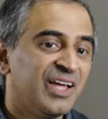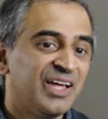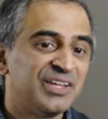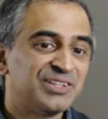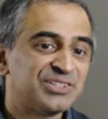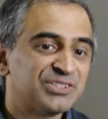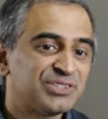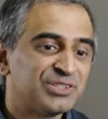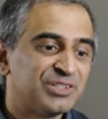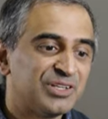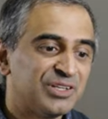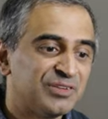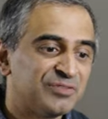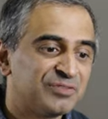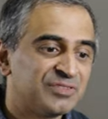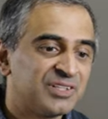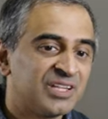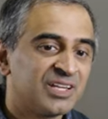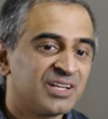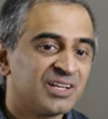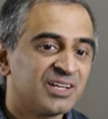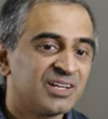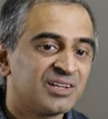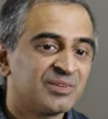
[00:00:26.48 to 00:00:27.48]
And so if
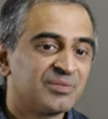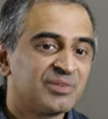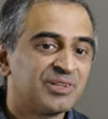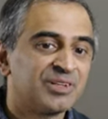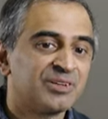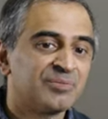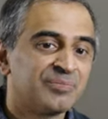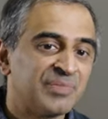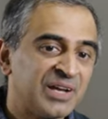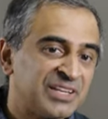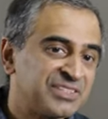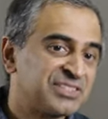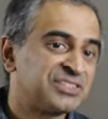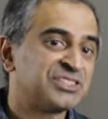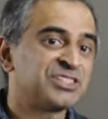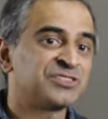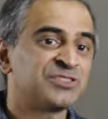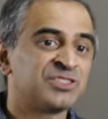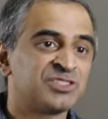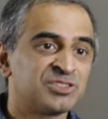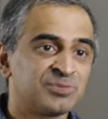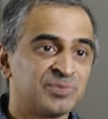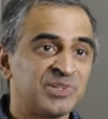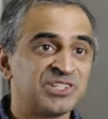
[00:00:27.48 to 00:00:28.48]
there are you know passengers
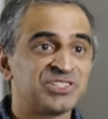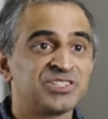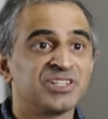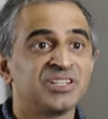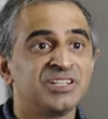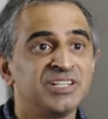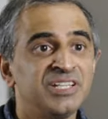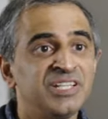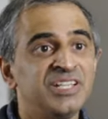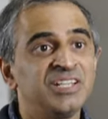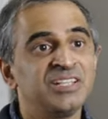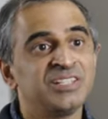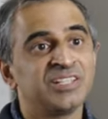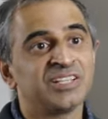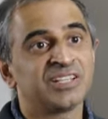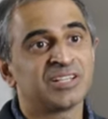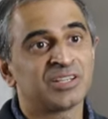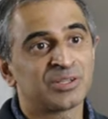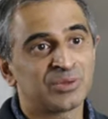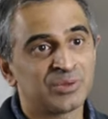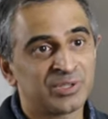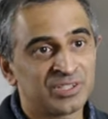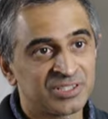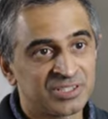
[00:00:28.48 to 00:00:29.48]
with special need, they
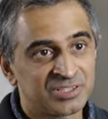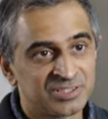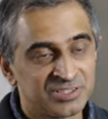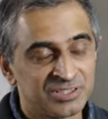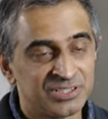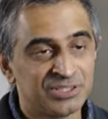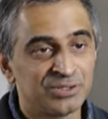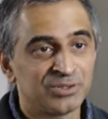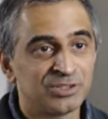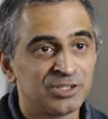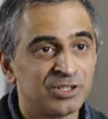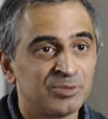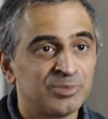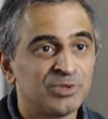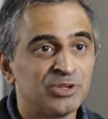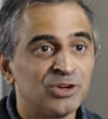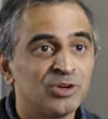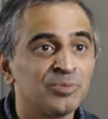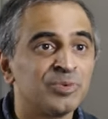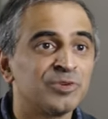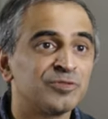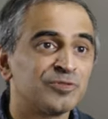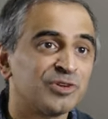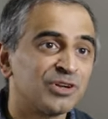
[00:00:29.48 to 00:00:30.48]
require the door to be
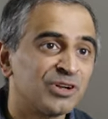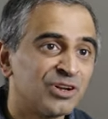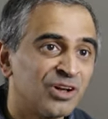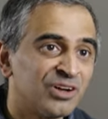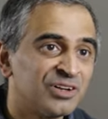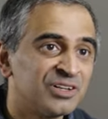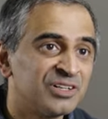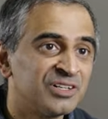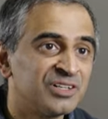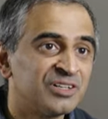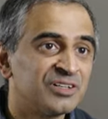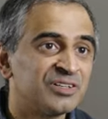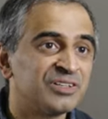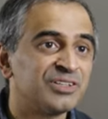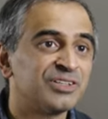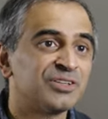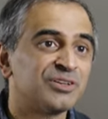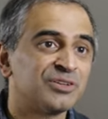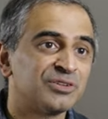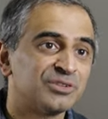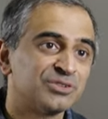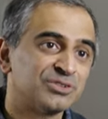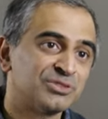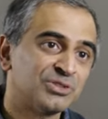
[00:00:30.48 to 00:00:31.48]
open for longer. You
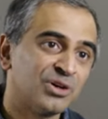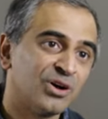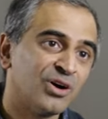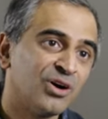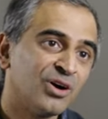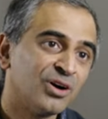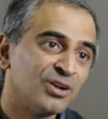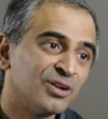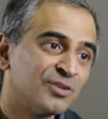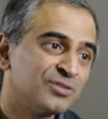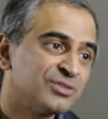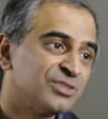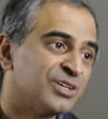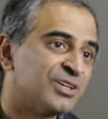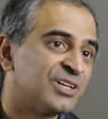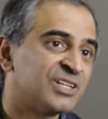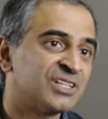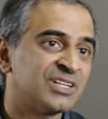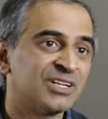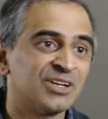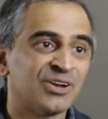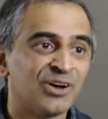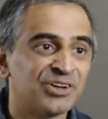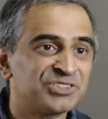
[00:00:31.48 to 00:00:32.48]
know all of
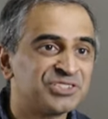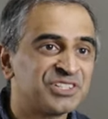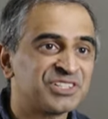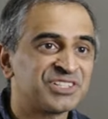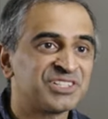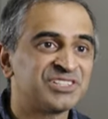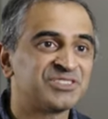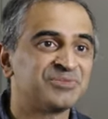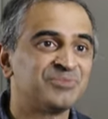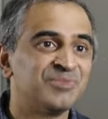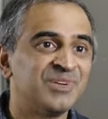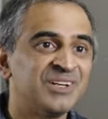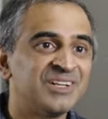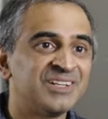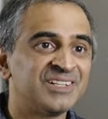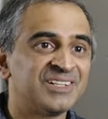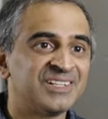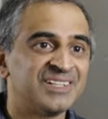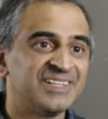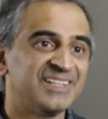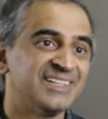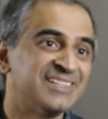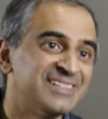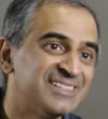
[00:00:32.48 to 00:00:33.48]
that logic is built
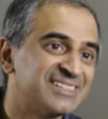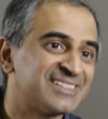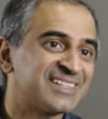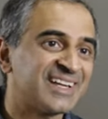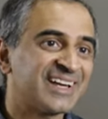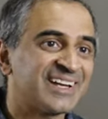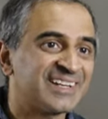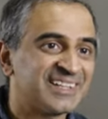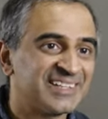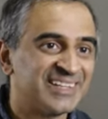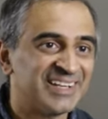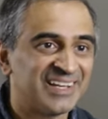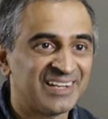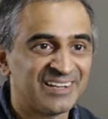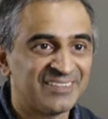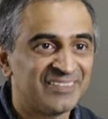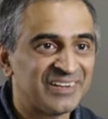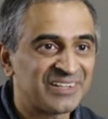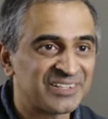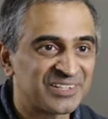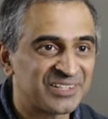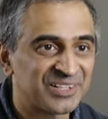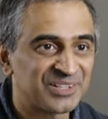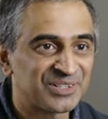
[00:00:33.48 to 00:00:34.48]
inside the
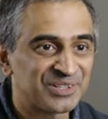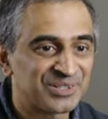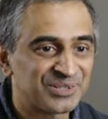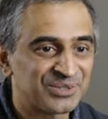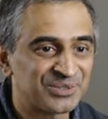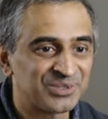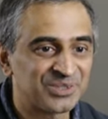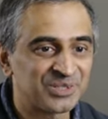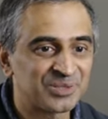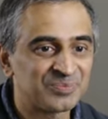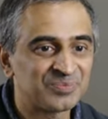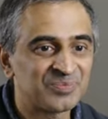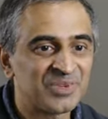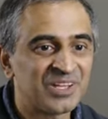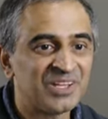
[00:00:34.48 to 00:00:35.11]
elevator controller.